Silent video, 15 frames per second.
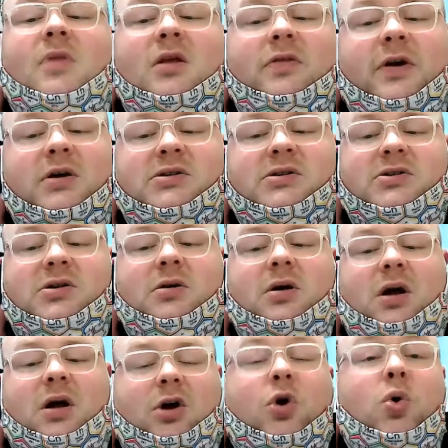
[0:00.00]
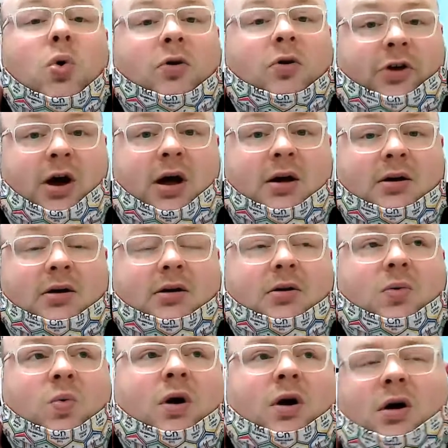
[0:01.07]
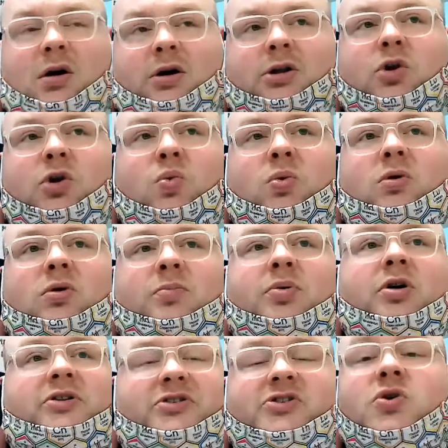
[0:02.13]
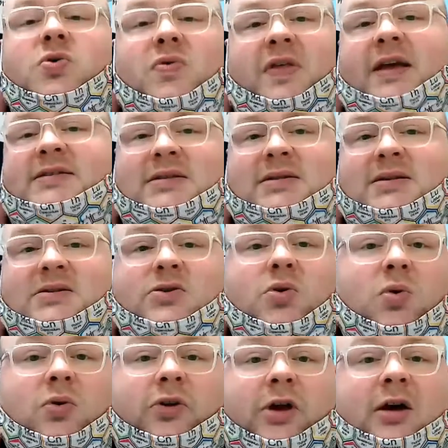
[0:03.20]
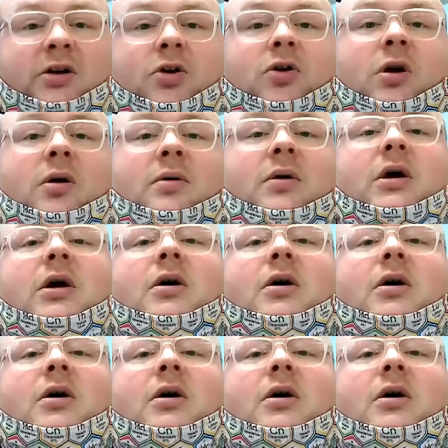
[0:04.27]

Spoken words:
There's a Google Doc where you will put 2 things in this Google Doc. You're going to